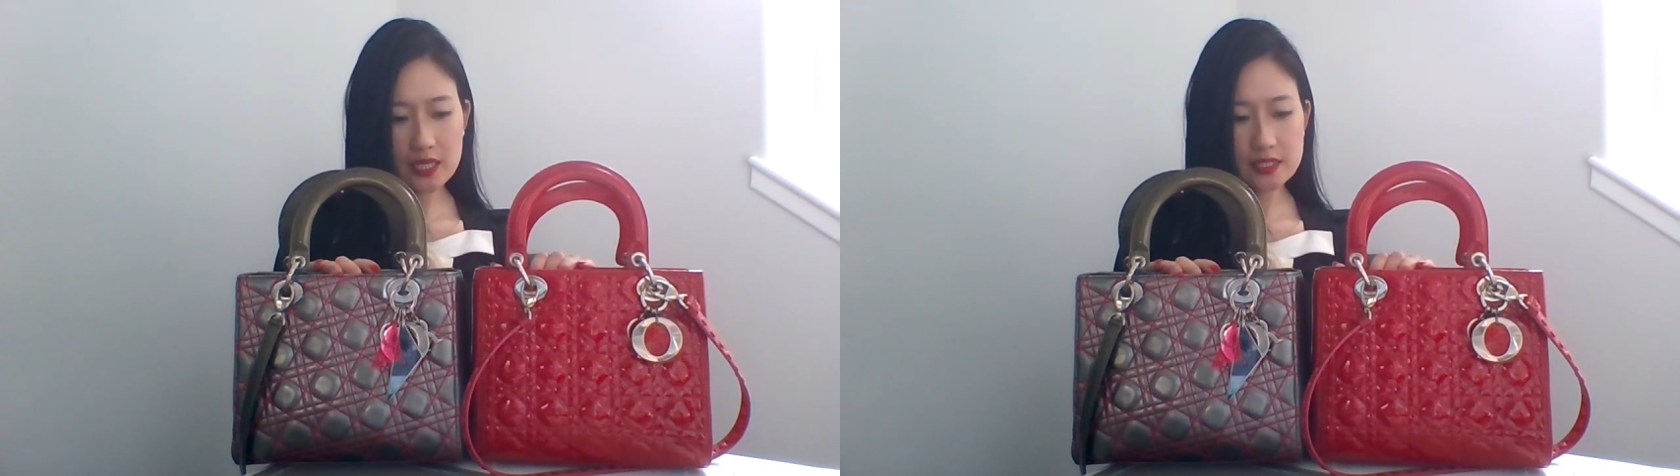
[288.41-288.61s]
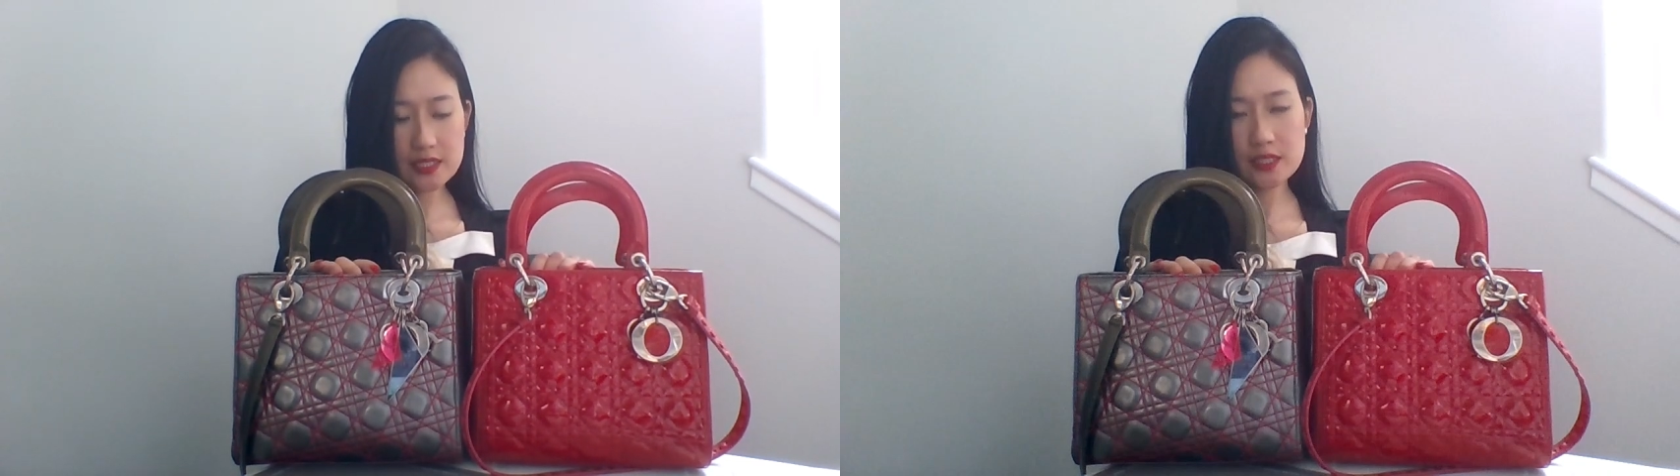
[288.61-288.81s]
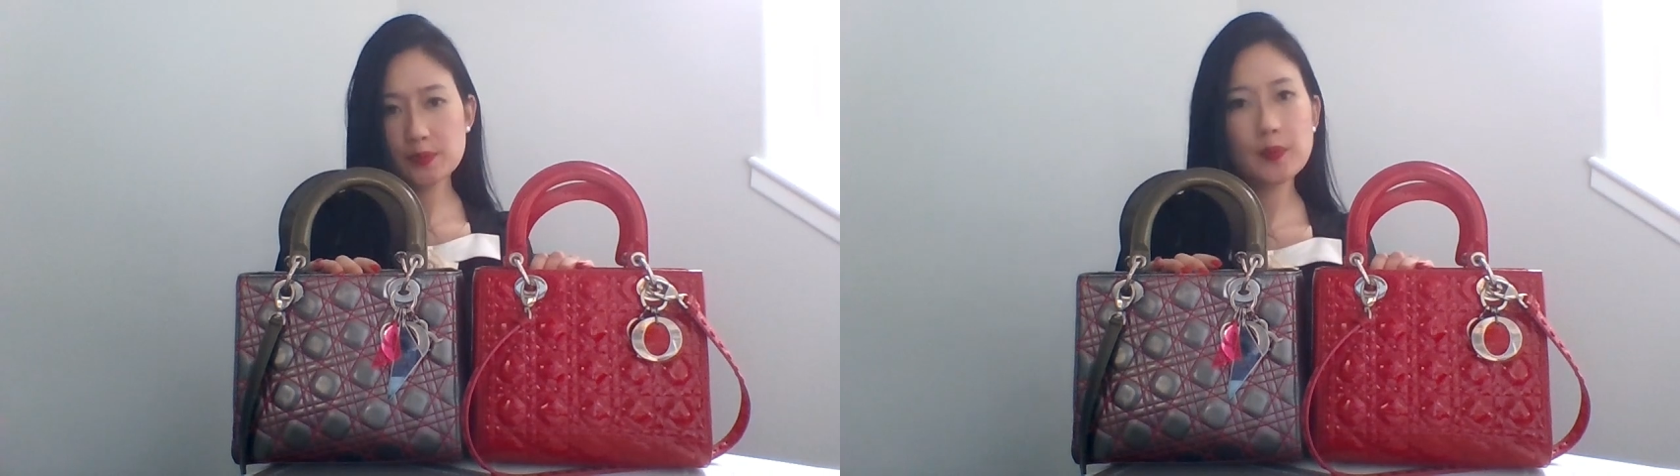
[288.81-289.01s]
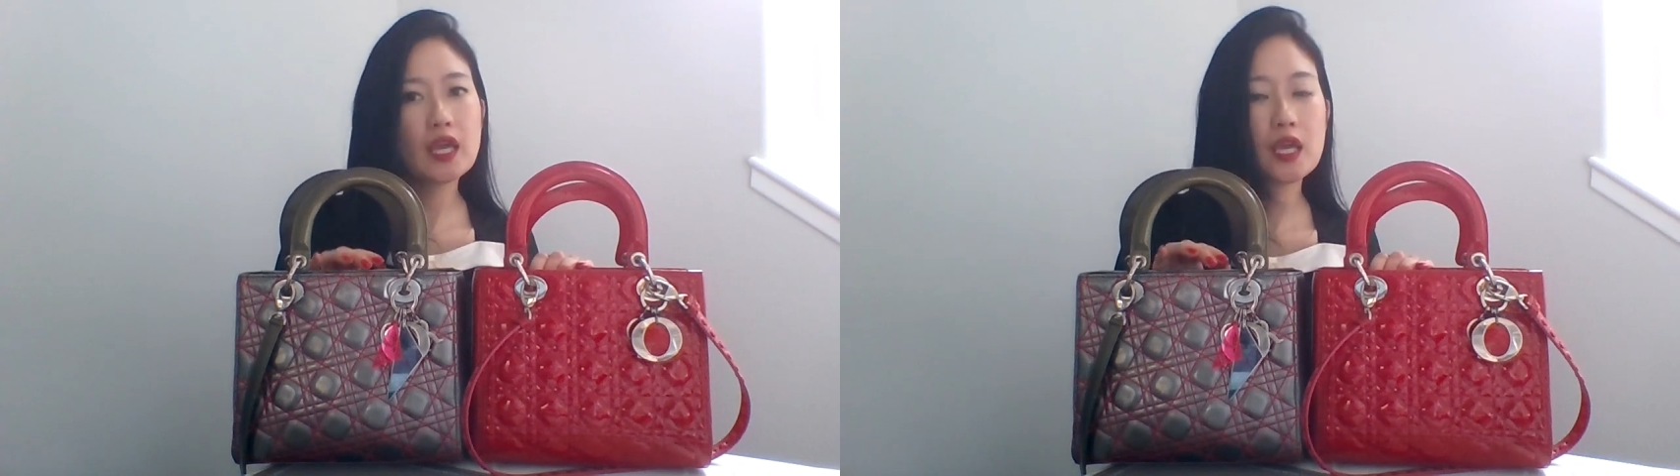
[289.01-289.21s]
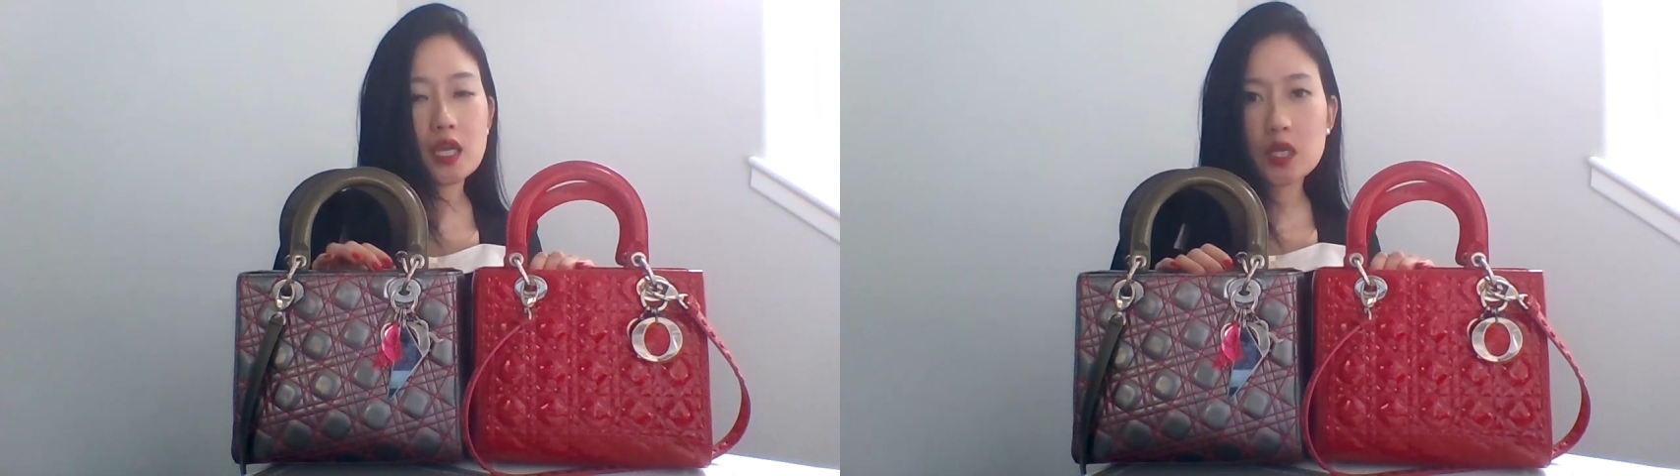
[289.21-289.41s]
I didn't
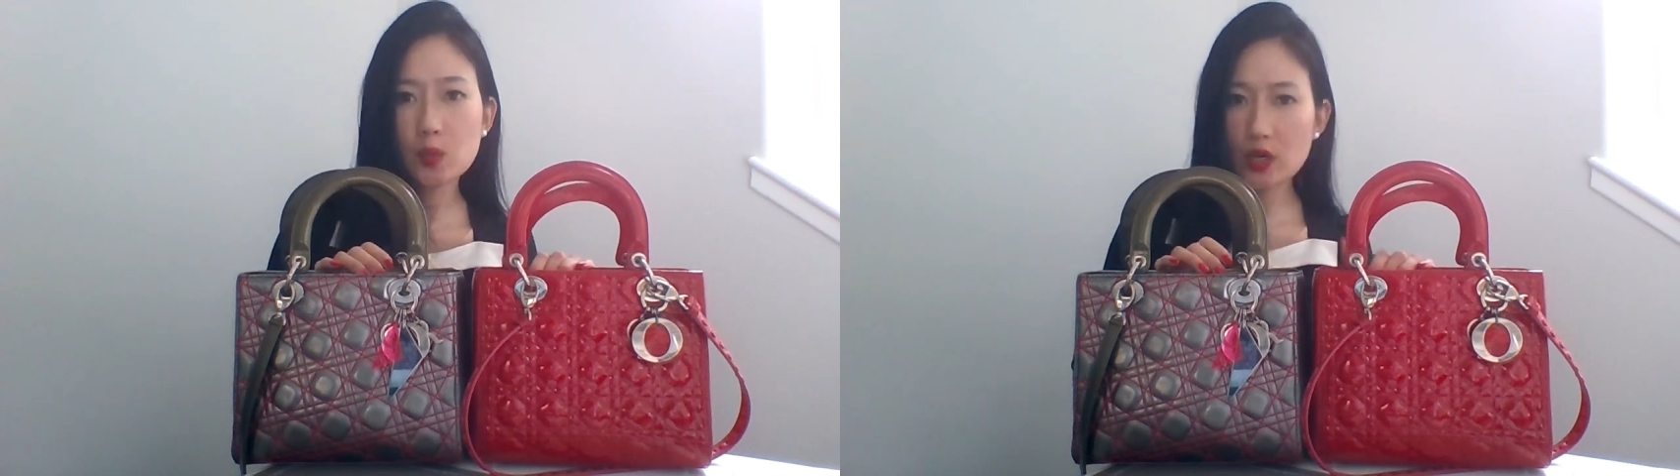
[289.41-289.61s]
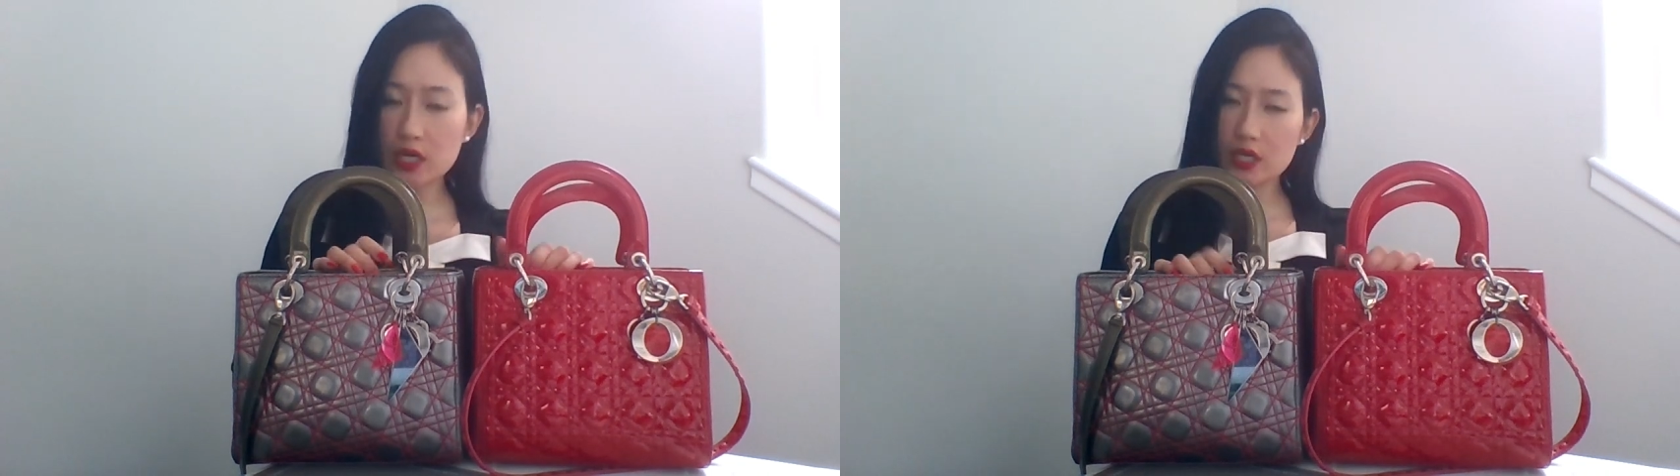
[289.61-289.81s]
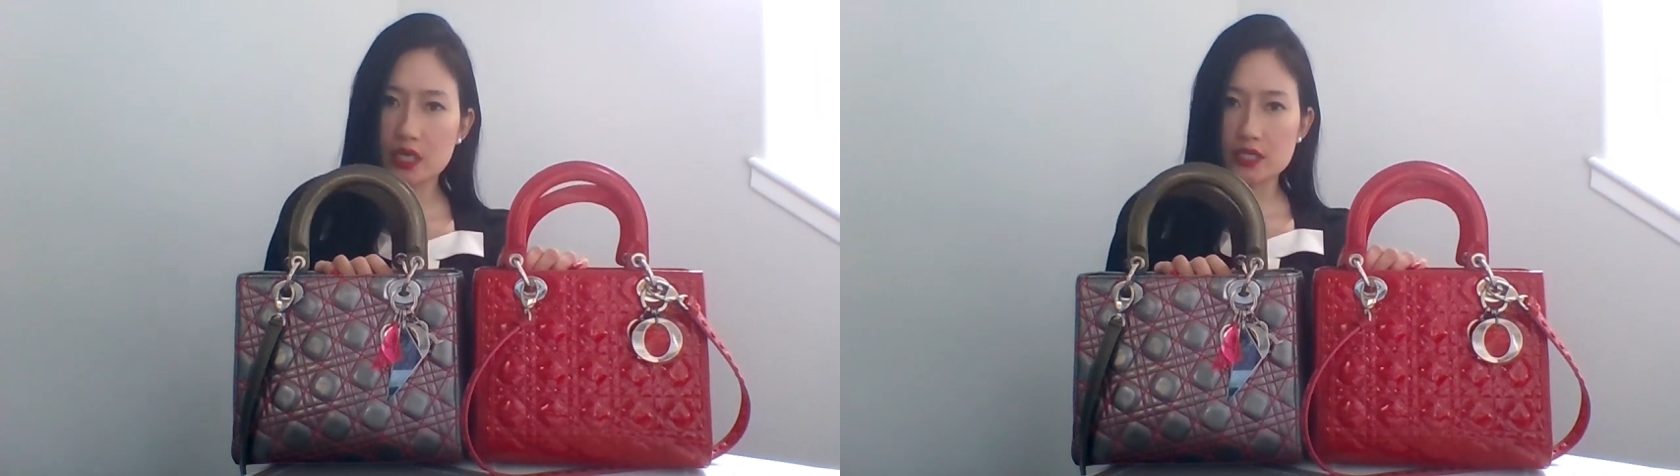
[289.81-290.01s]
pay anywhere